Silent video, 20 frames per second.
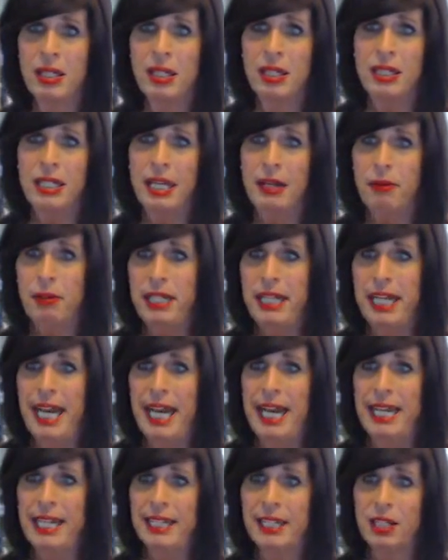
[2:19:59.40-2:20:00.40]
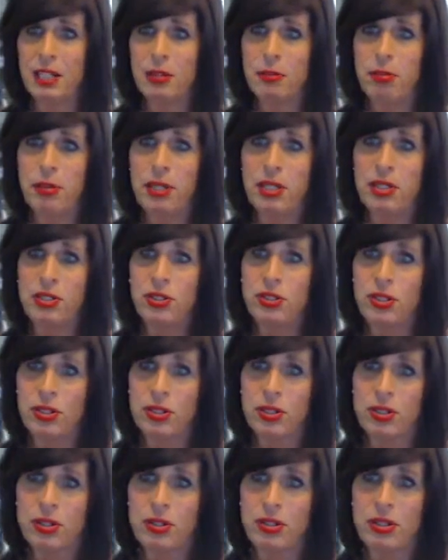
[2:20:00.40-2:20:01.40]
Yeah, we added a little bit of
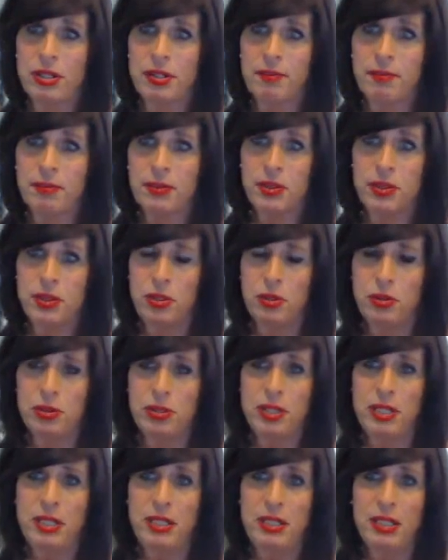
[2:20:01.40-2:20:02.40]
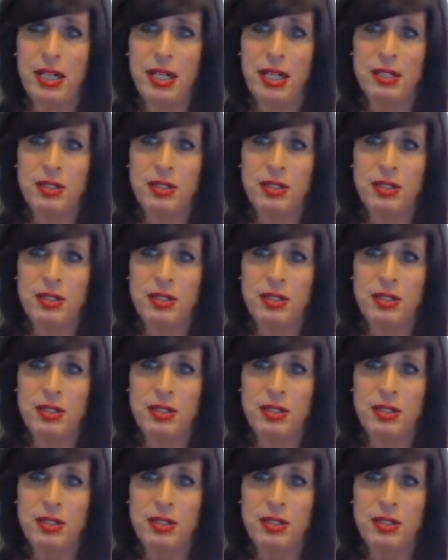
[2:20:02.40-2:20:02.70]
sugar, two, tea, uh,